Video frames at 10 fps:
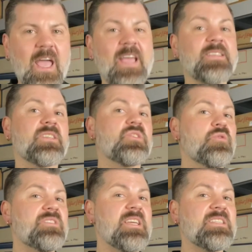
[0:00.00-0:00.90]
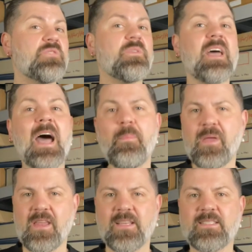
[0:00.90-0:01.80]
It is associated with
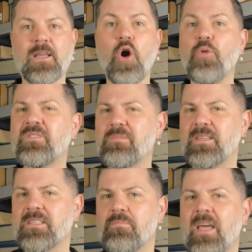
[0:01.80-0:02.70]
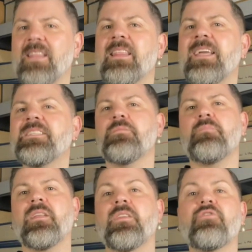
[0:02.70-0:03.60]
happiness, optimism,
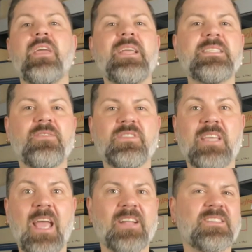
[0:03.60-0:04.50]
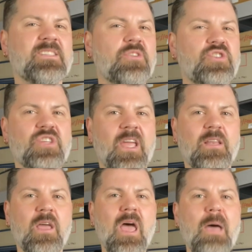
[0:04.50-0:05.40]
enlightenment, creativity and sunshine,
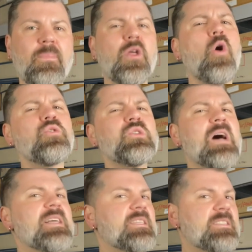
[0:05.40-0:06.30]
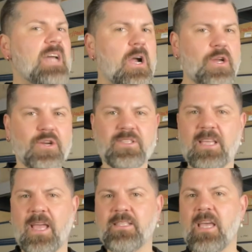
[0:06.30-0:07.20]
but it also has a darker
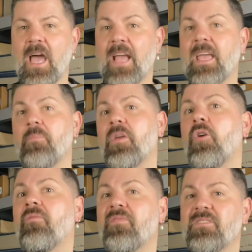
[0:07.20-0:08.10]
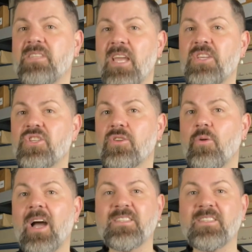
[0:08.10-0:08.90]
side and can be confrontational and